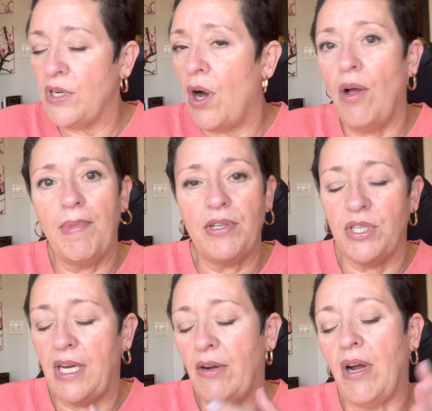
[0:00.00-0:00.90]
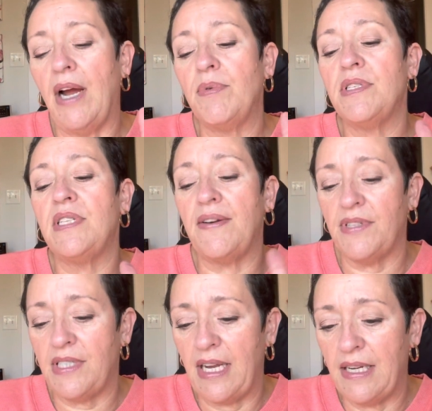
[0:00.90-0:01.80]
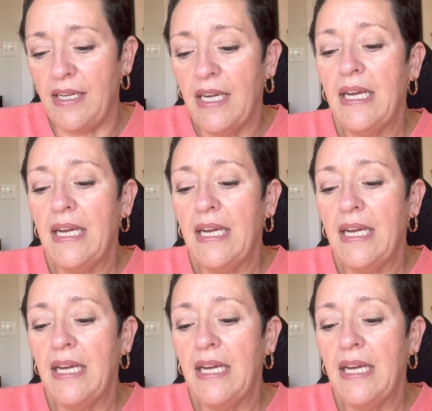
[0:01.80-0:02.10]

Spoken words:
It all melted out. I was devastated.